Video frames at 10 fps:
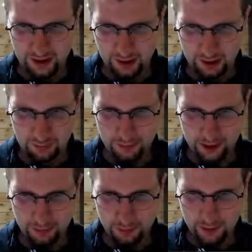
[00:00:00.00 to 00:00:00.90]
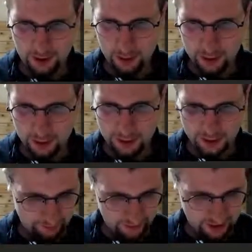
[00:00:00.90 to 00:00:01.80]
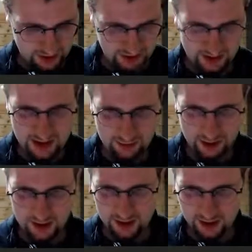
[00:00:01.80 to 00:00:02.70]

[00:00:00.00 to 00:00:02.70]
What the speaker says: I'm a bad programmer. It's like D, right?